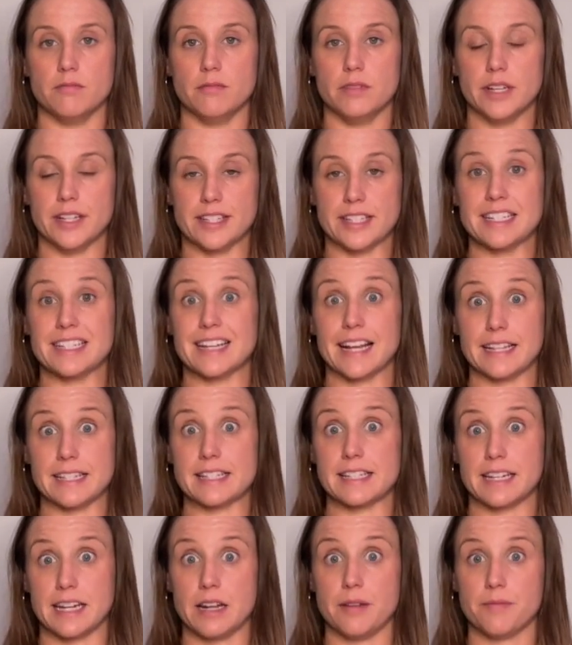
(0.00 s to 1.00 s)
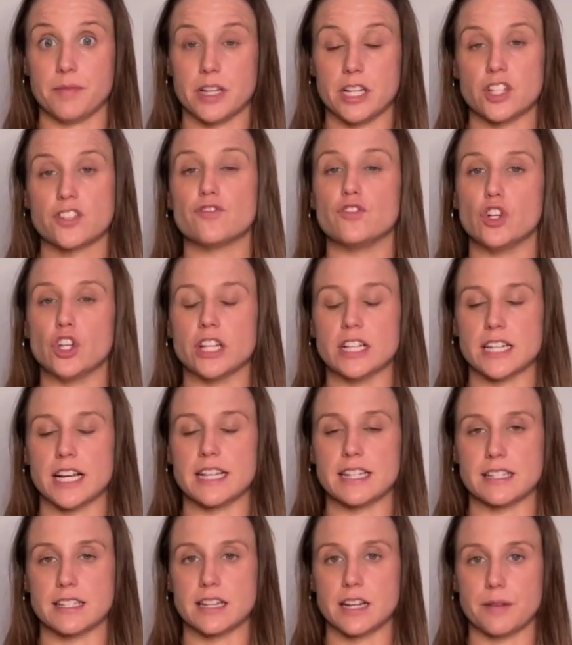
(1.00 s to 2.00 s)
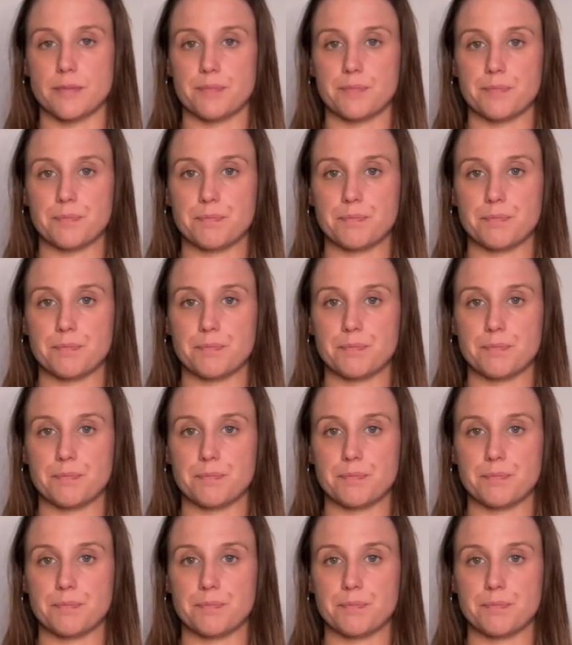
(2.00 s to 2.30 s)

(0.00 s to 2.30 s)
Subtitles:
its intensity, in its full intensity.